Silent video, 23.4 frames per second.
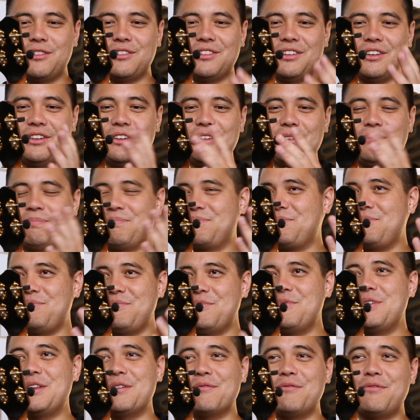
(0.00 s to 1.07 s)
so you
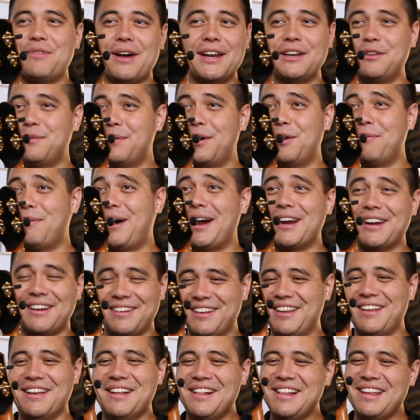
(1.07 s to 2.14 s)
can find them on my
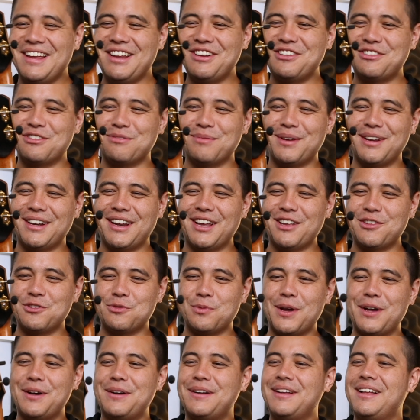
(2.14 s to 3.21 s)
instrument as
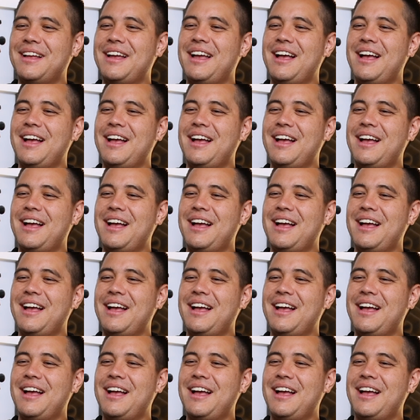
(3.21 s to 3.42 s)
well.